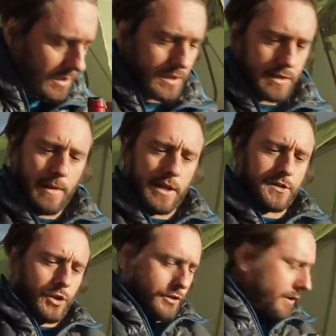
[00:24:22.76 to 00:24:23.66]
Smells
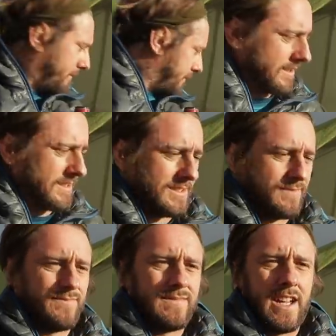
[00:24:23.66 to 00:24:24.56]
good.
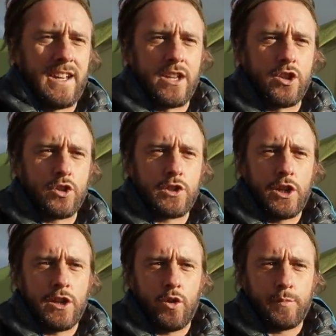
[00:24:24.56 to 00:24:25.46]
And then you just
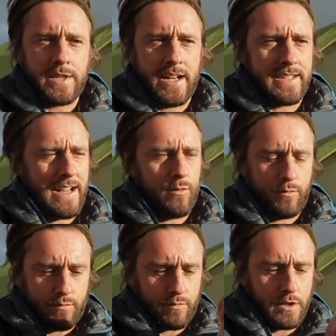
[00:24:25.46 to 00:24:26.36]
turn it upside down
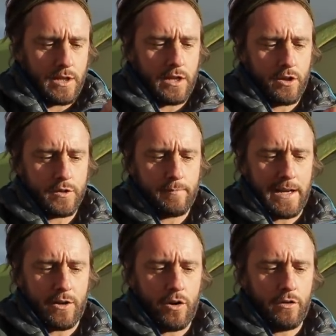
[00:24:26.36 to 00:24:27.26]
and it goes
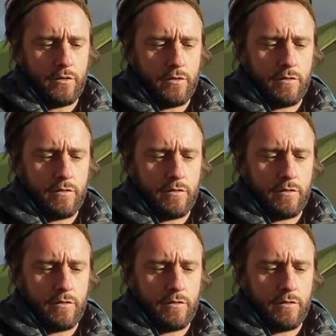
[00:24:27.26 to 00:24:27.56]
back on.